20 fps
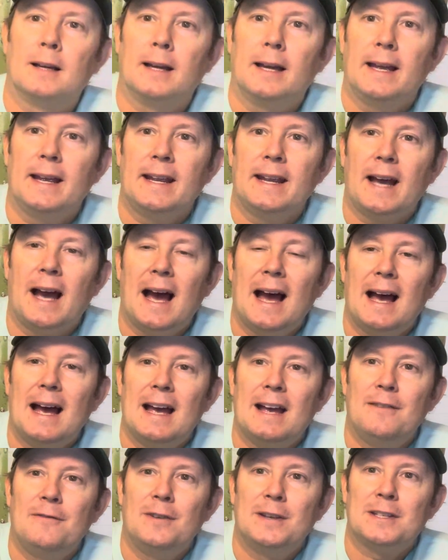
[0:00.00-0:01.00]
a
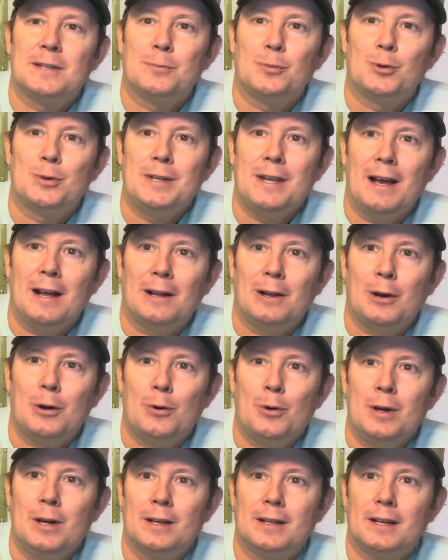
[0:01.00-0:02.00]
high visible
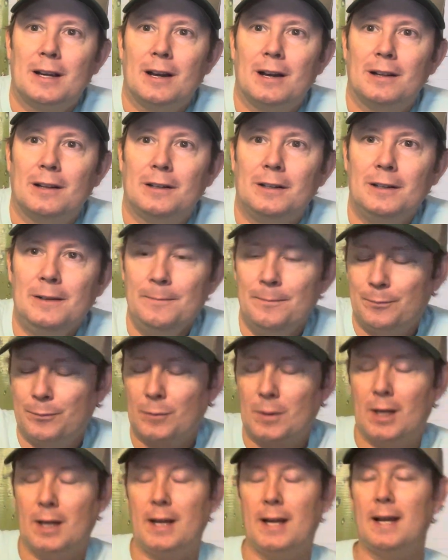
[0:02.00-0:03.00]
yellow color,
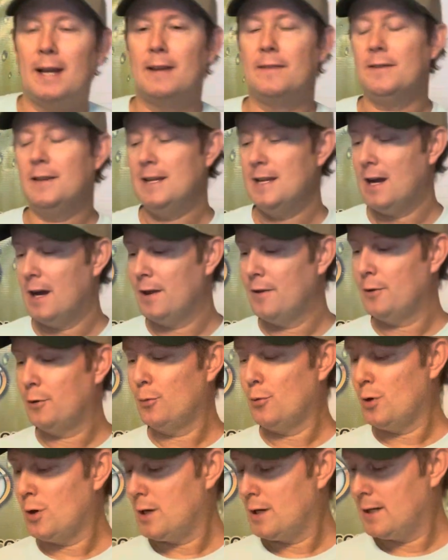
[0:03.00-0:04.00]
and the other
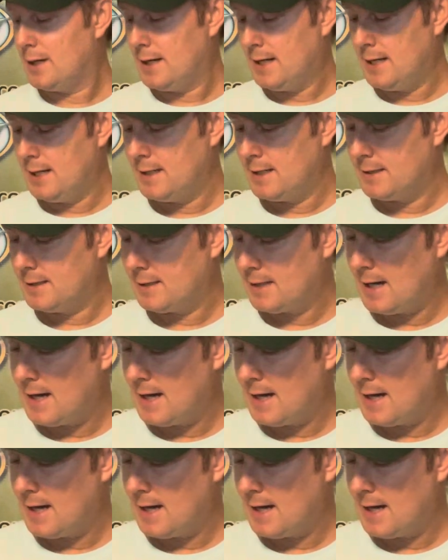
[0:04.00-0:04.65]
one is